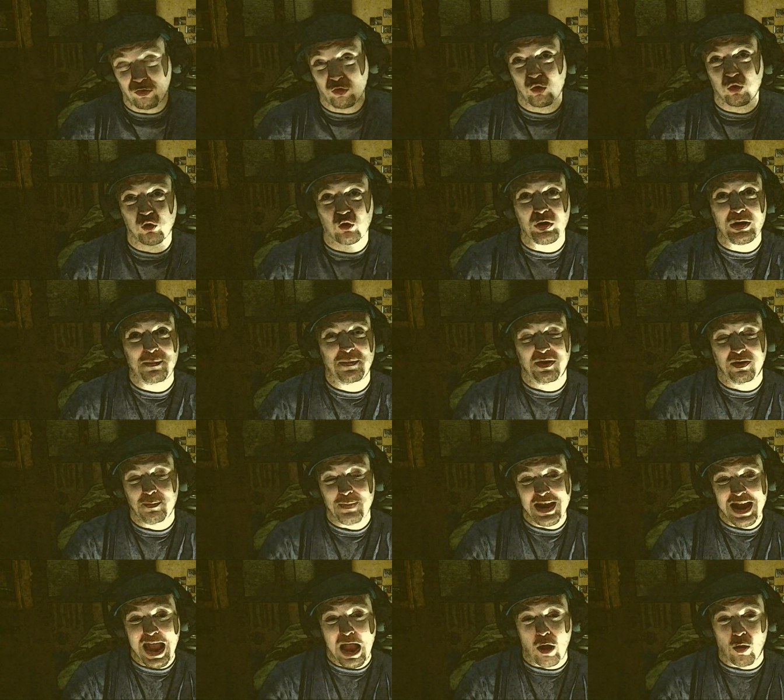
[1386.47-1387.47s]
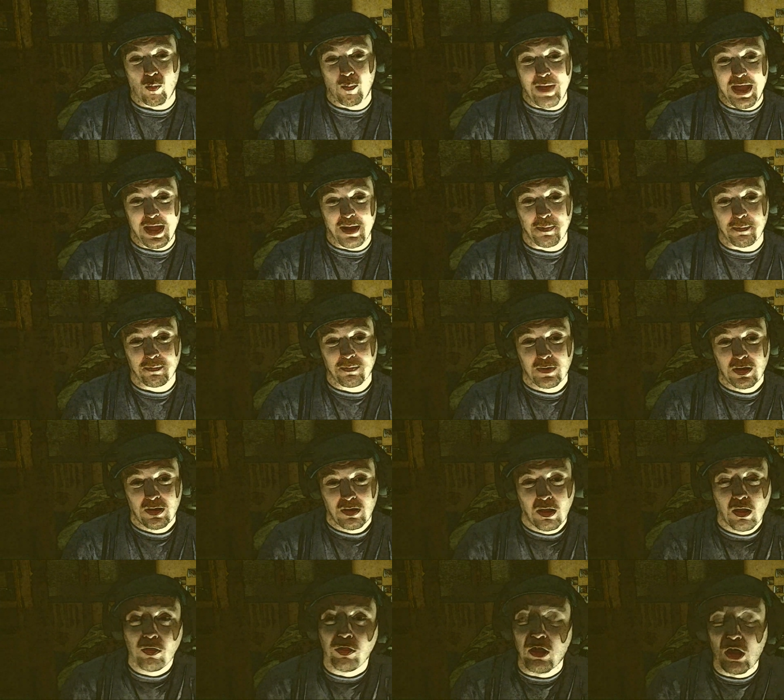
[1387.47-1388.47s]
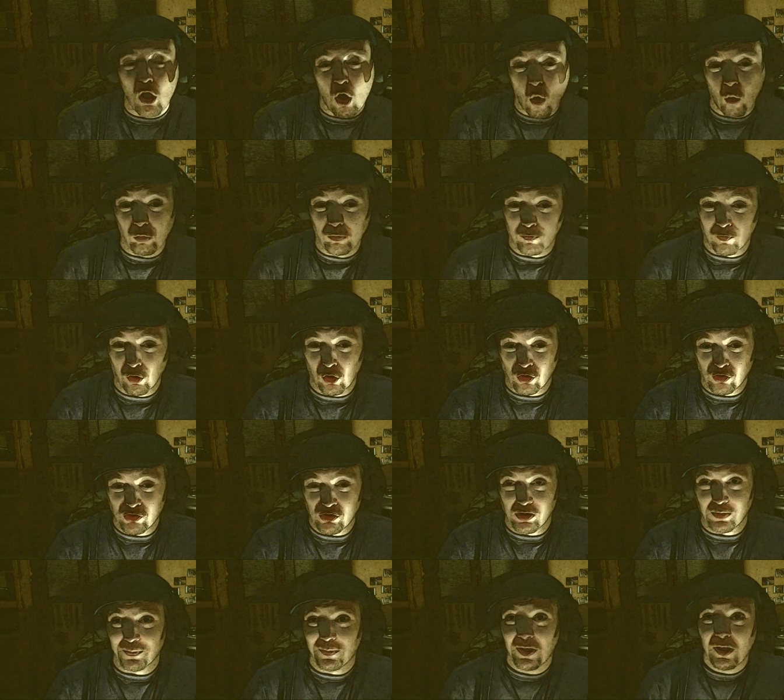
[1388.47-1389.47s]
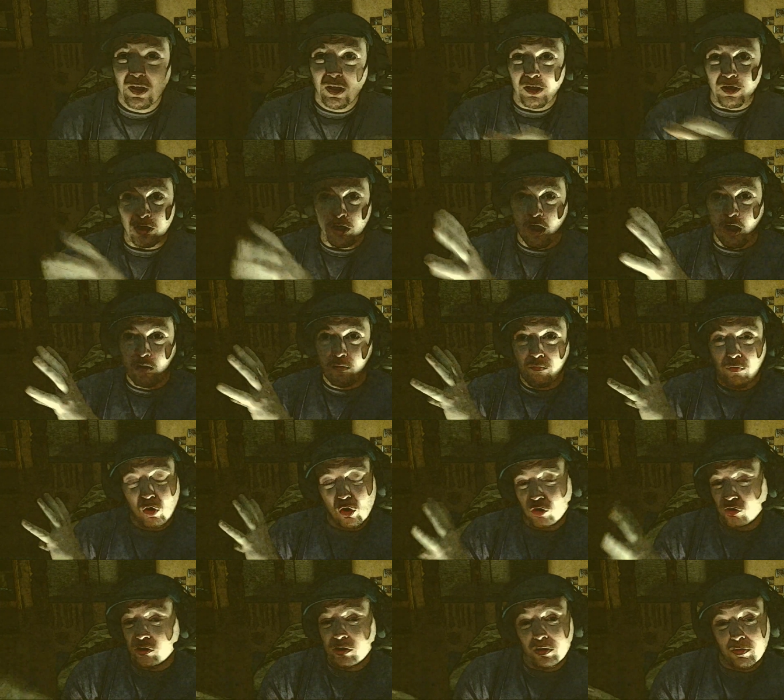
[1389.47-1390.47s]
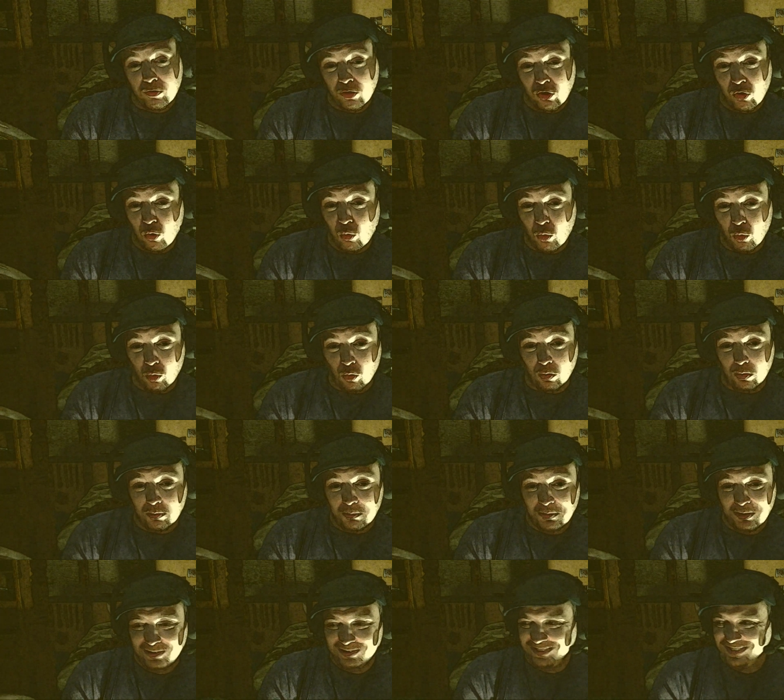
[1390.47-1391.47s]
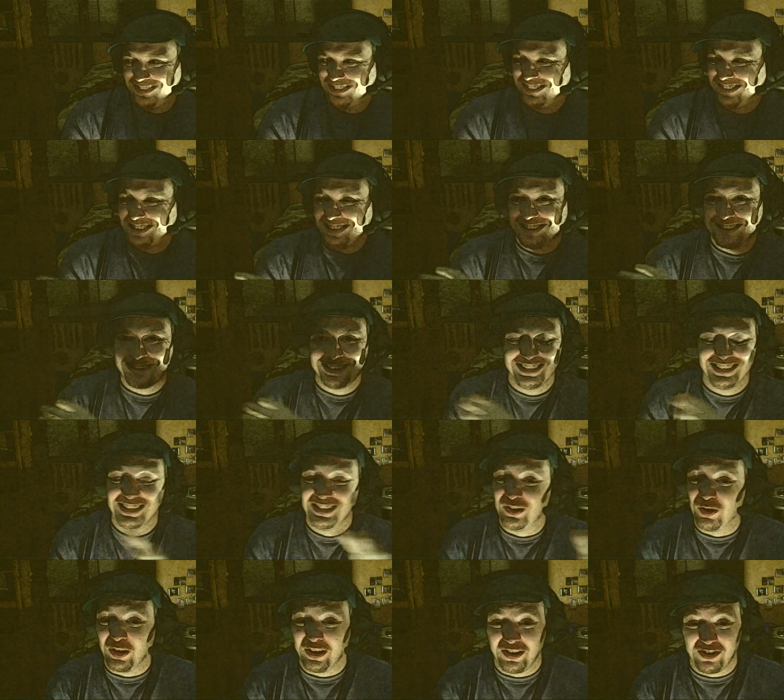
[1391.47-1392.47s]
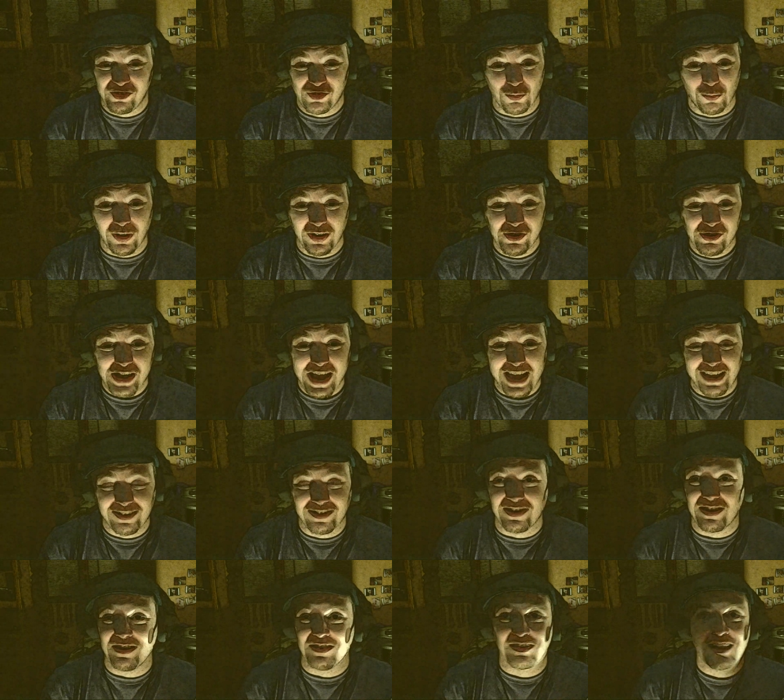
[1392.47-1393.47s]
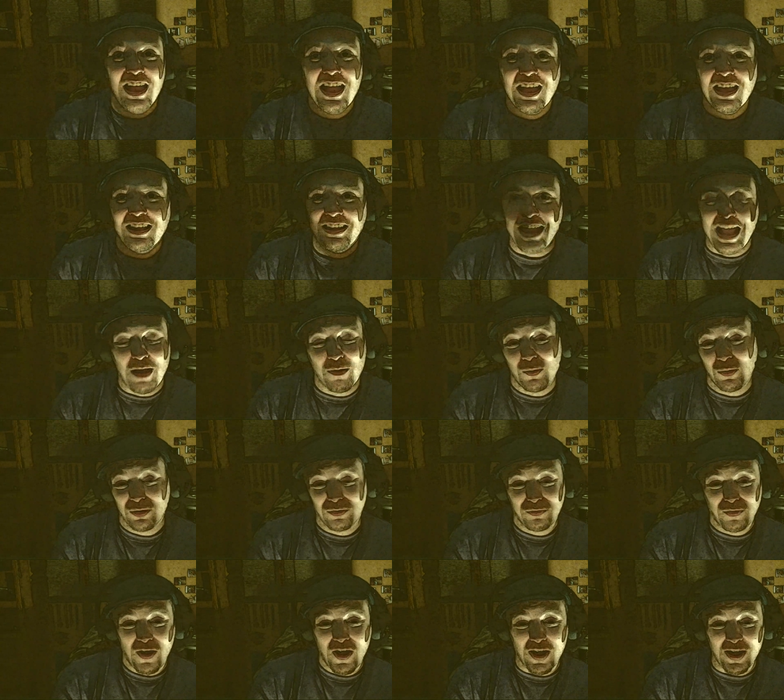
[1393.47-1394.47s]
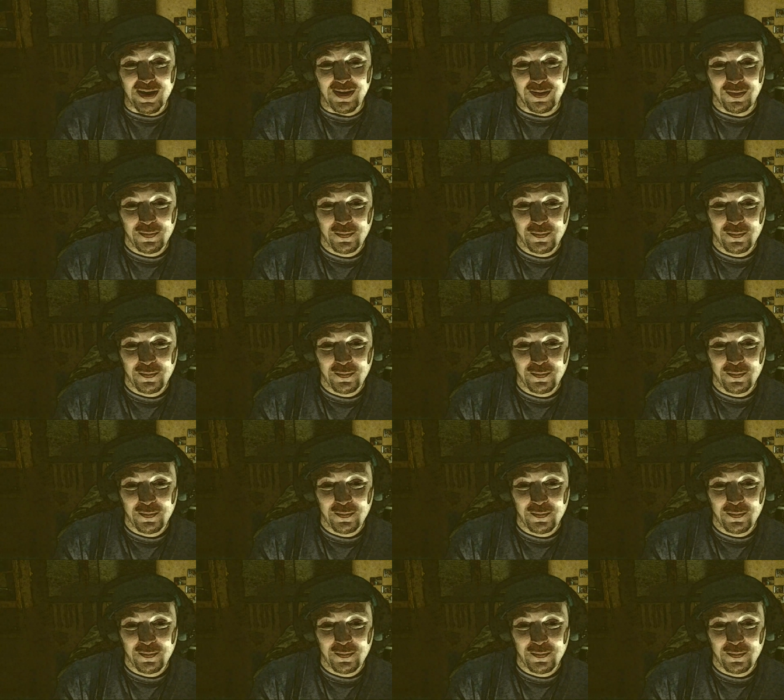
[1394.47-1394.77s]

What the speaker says: creeps me out, man. The old version. Young version's cool. The one Jack sees. That one's fine.